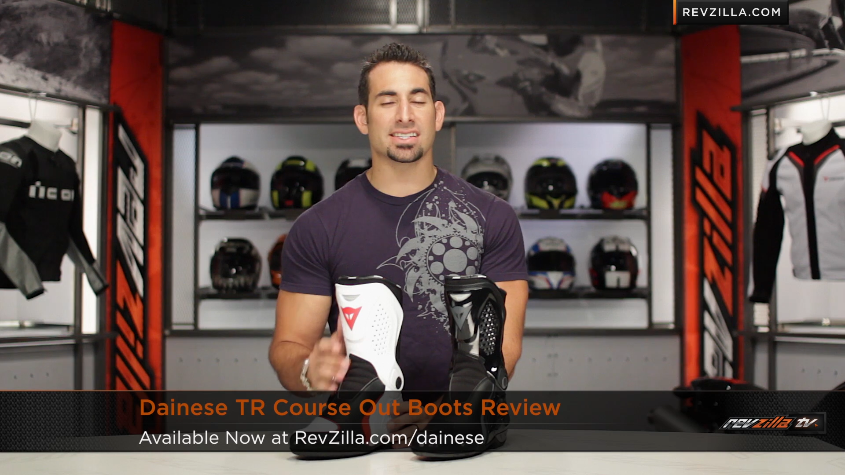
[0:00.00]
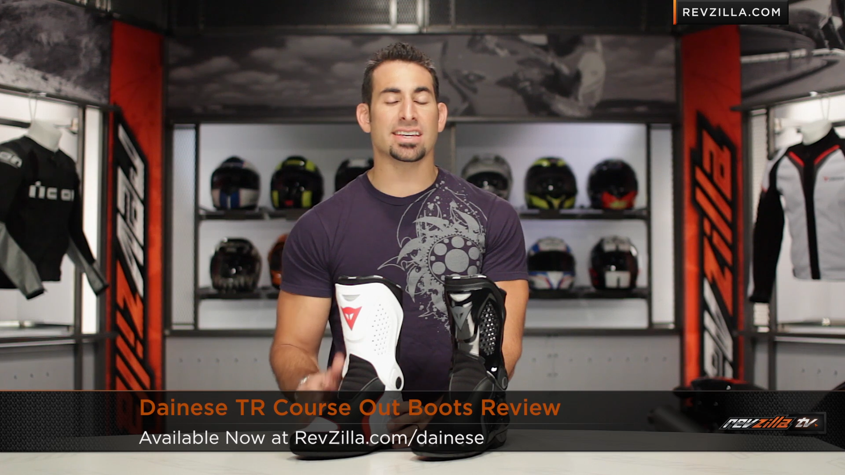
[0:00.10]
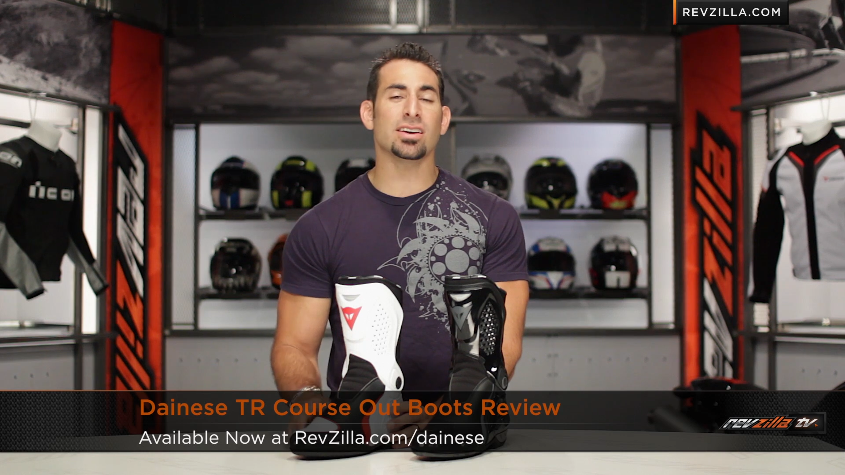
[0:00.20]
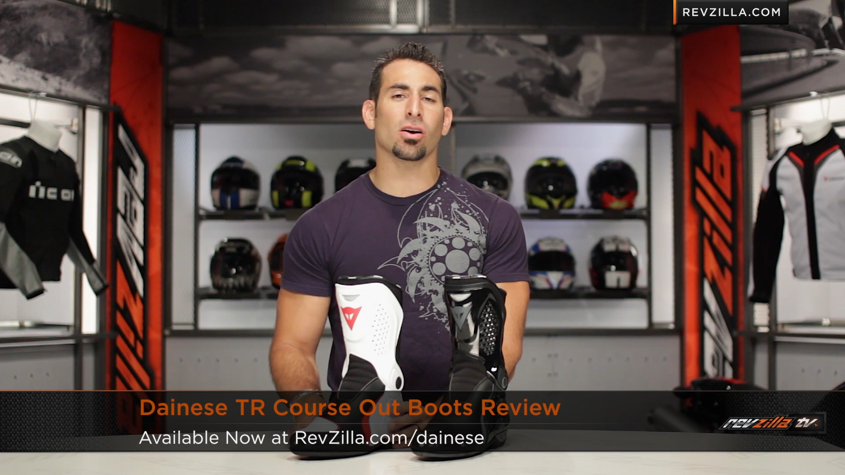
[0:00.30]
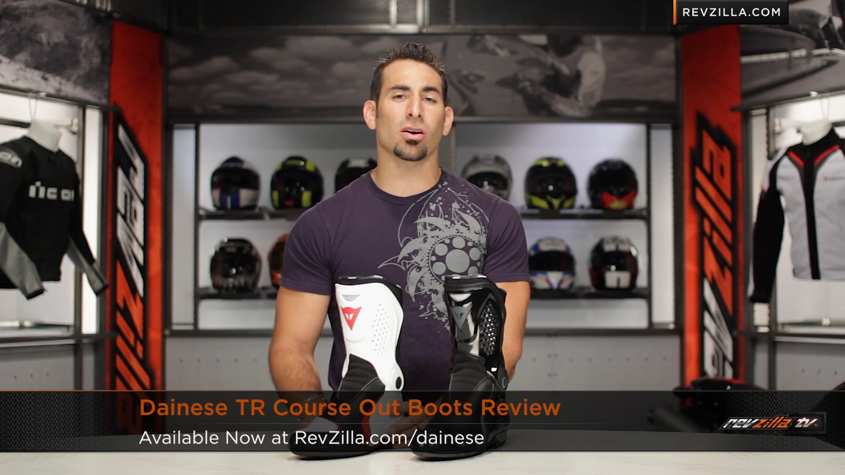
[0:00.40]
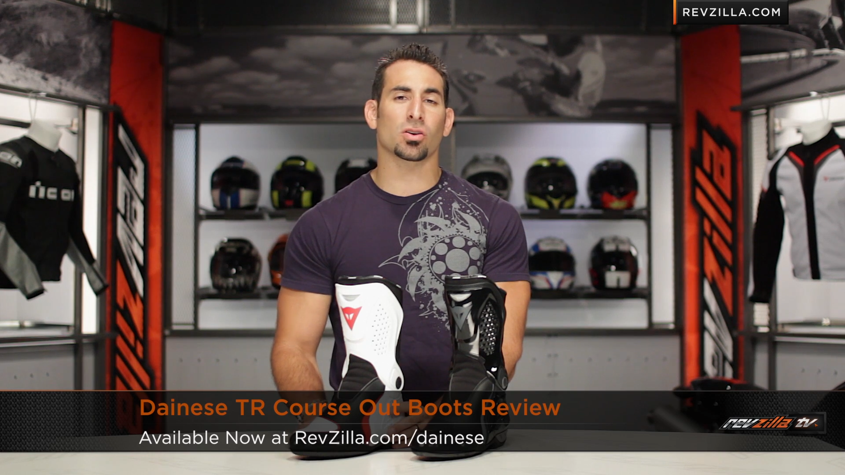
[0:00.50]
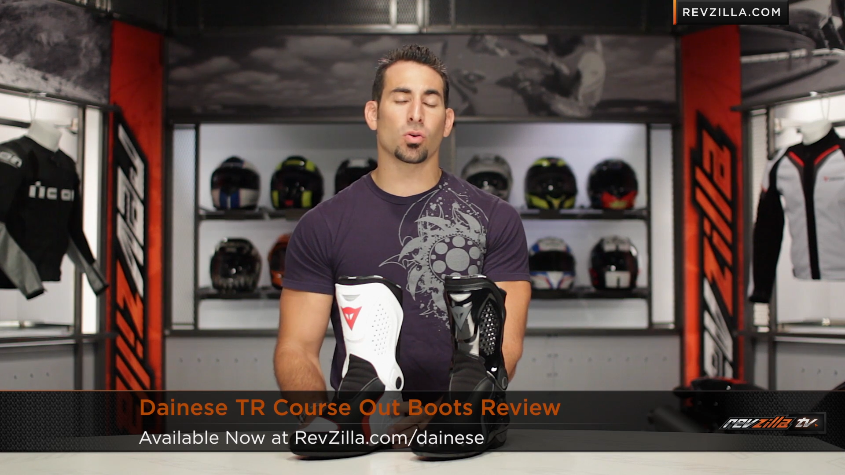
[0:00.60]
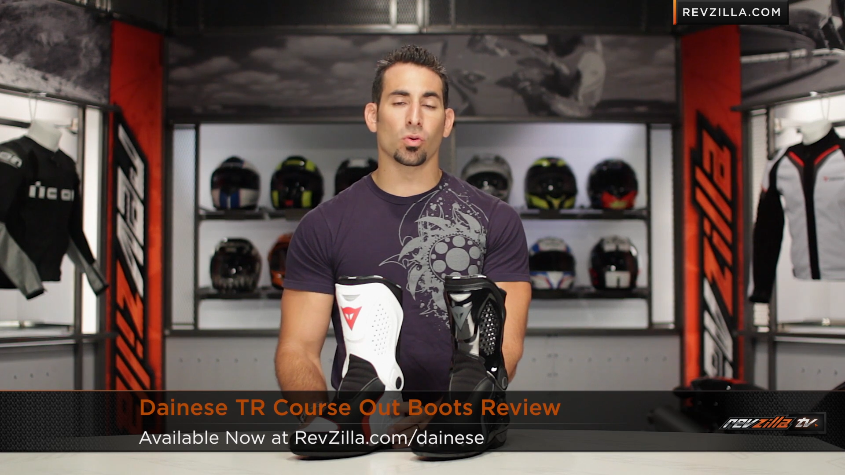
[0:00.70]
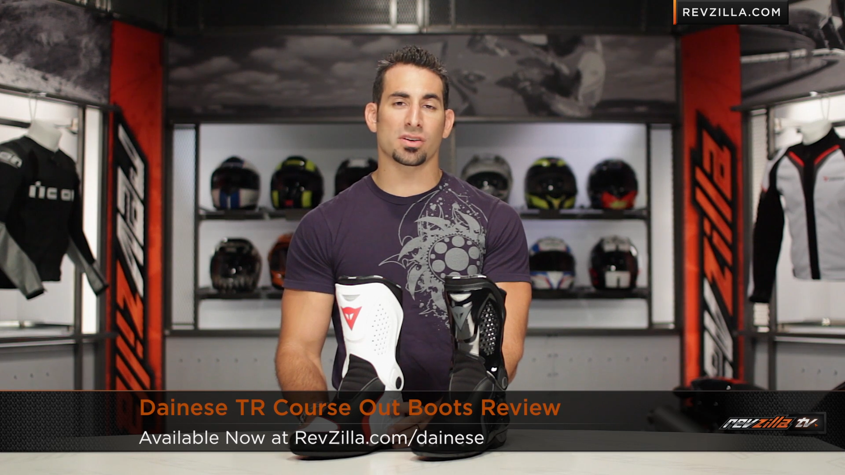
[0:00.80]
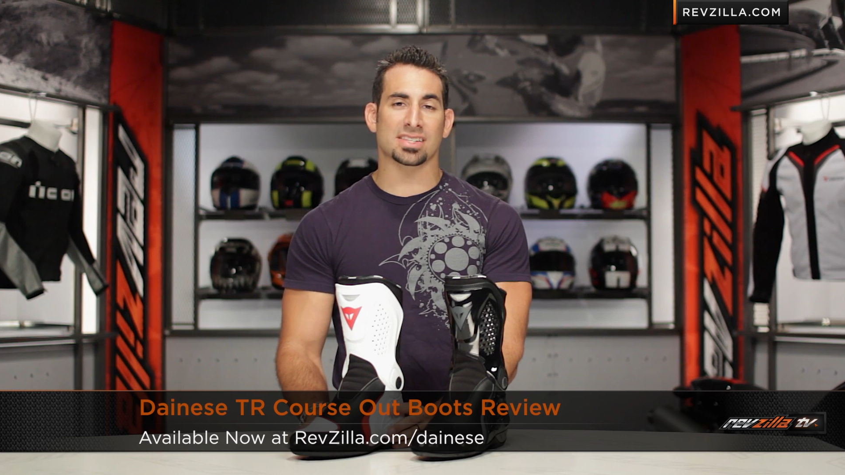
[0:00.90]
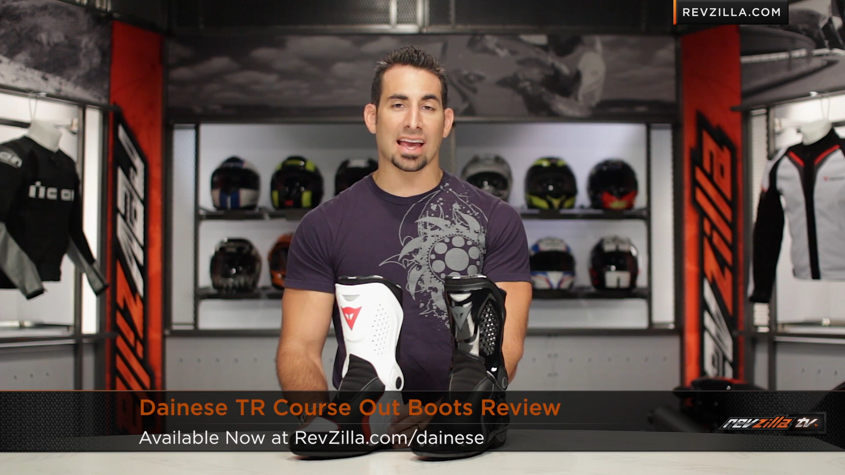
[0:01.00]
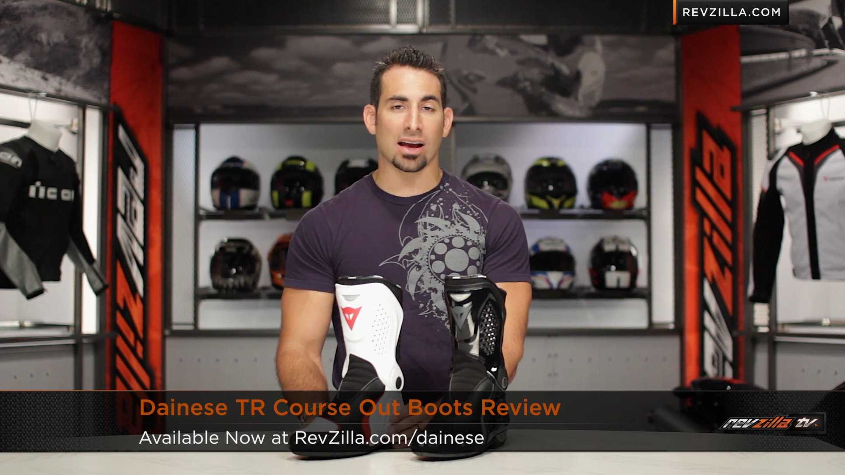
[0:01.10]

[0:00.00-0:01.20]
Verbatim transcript: TR Course